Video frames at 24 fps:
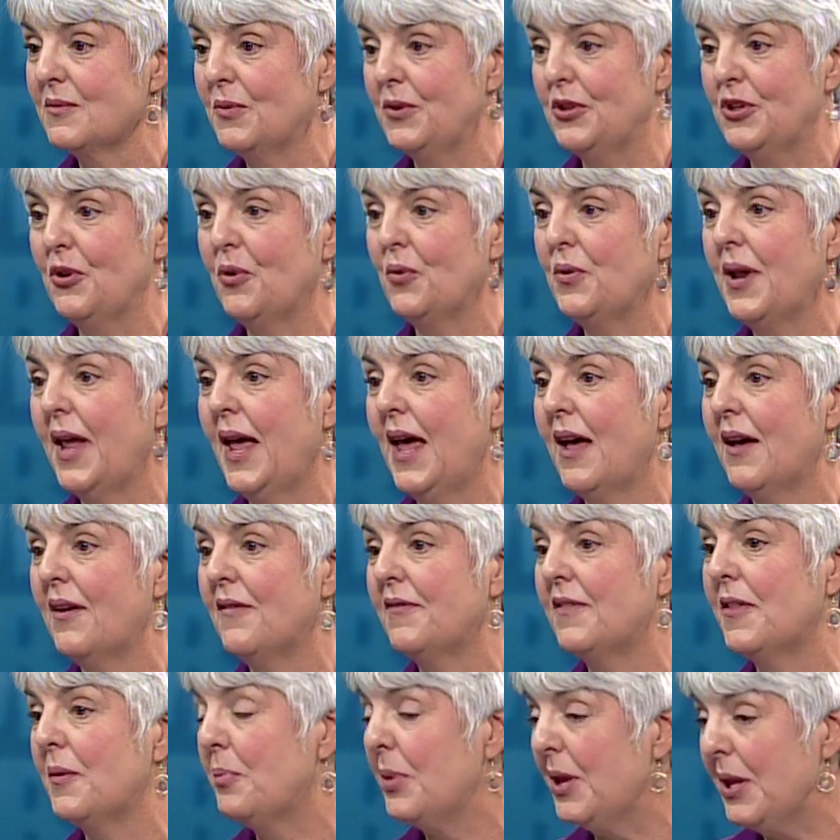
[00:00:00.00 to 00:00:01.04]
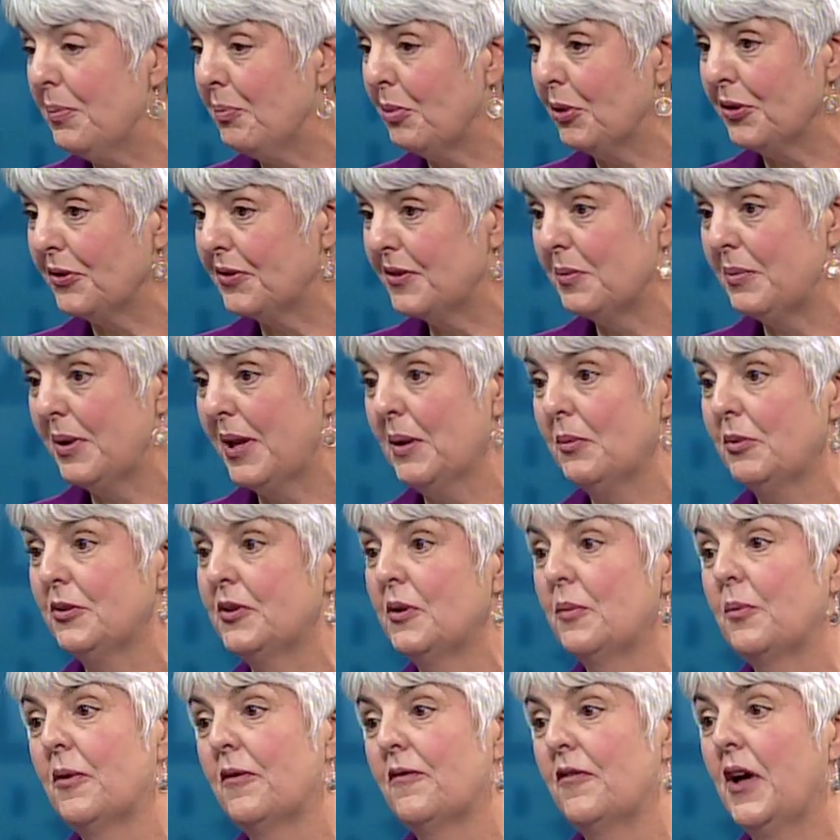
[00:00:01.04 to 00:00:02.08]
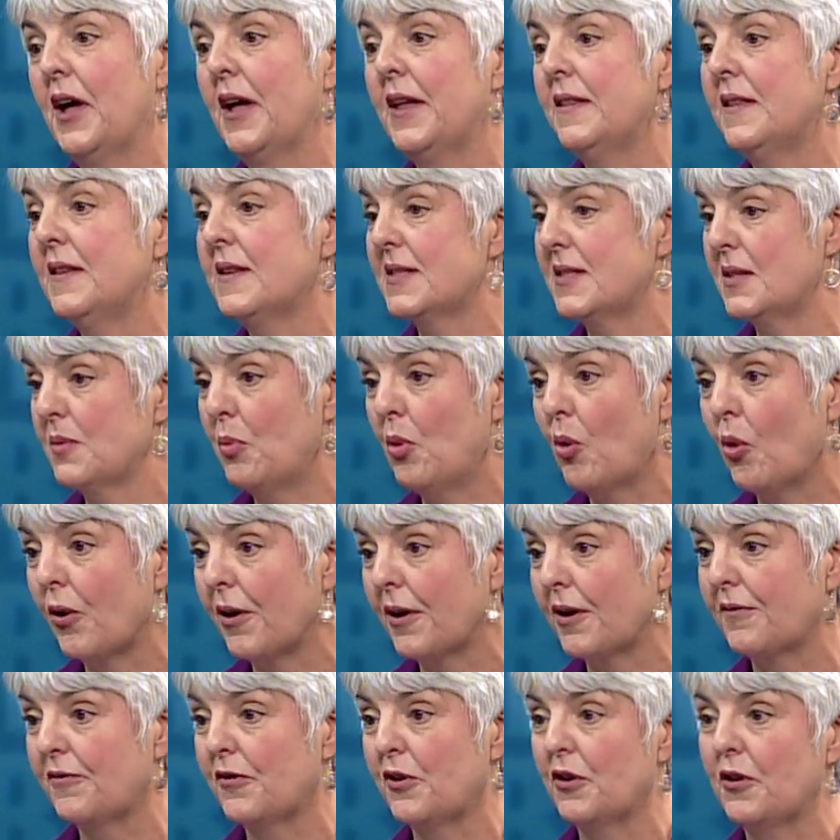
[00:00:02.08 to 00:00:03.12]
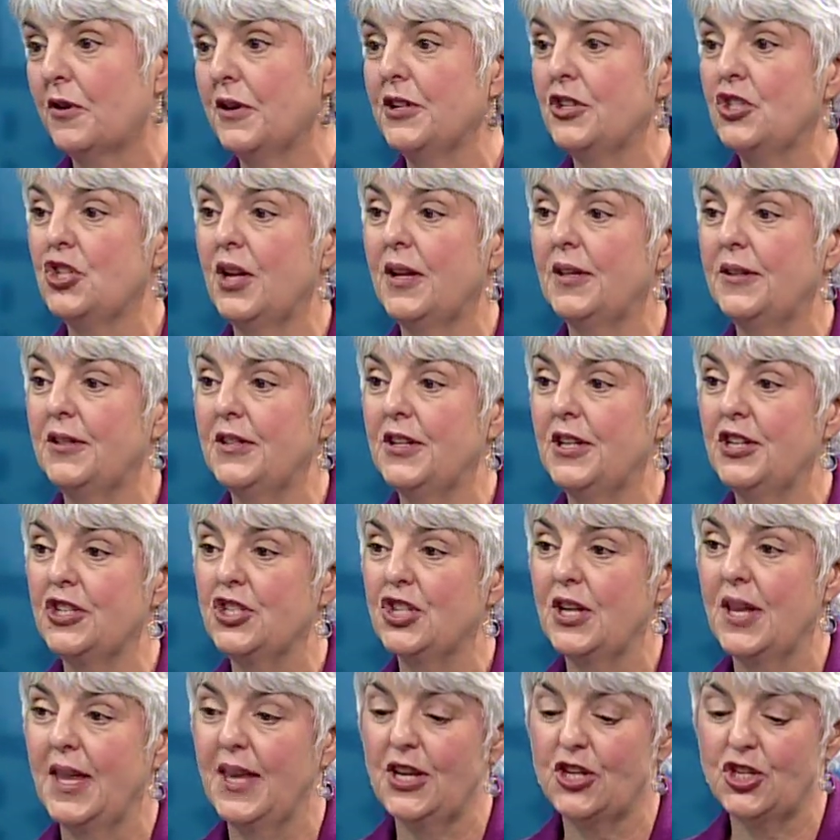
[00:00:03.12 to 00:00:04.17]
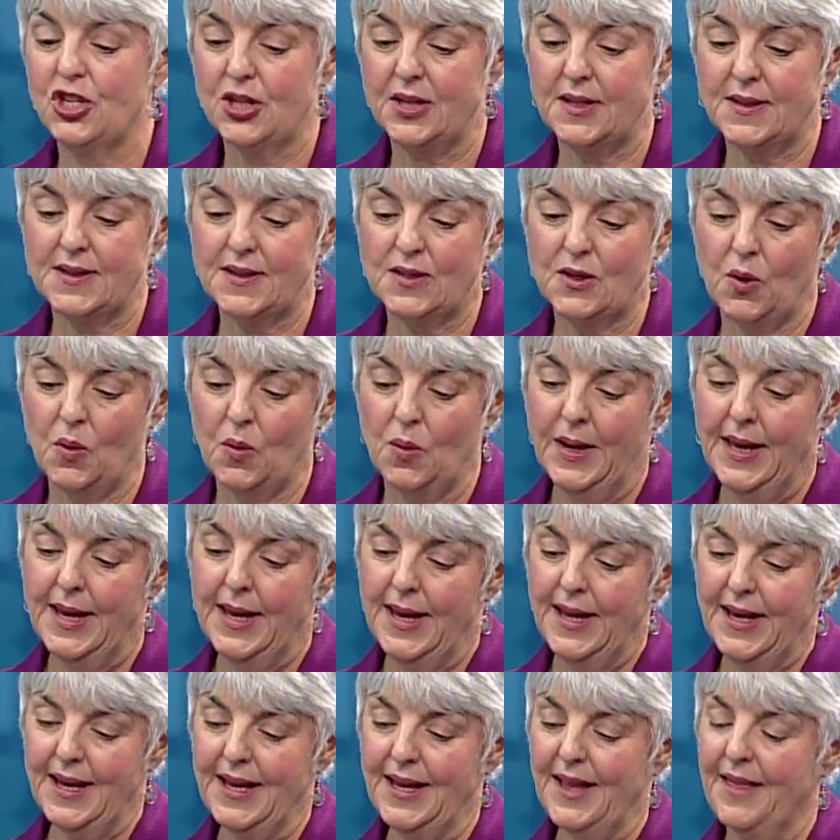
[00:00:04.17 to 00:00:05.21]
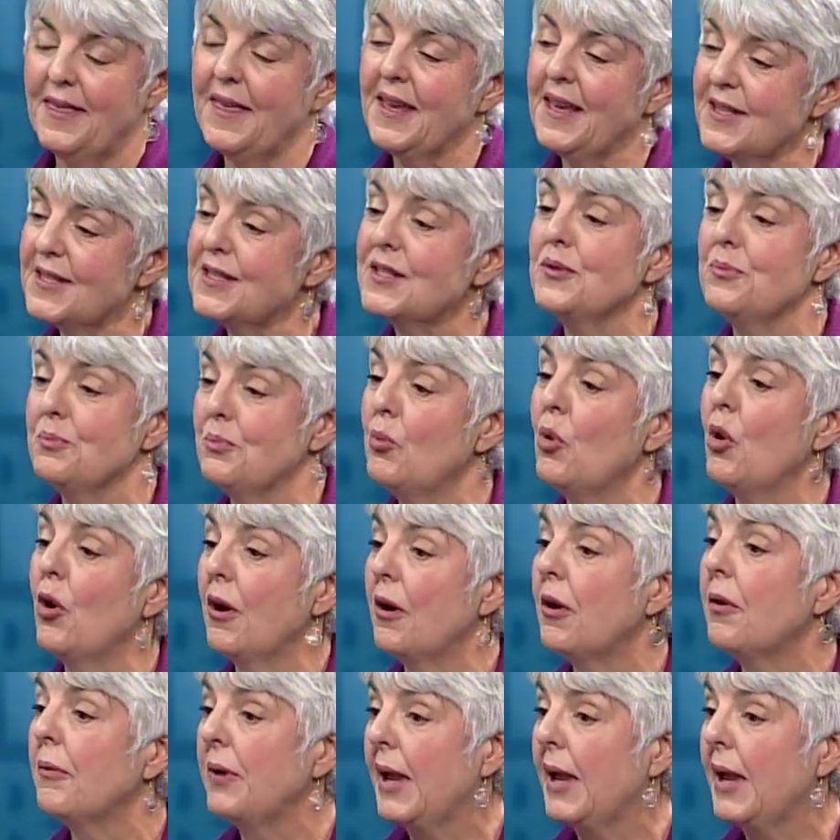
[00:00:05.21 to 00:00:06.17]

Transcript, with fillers: We don't have the people to be able to provide the support for early childhood education. So yeah, I think it's more a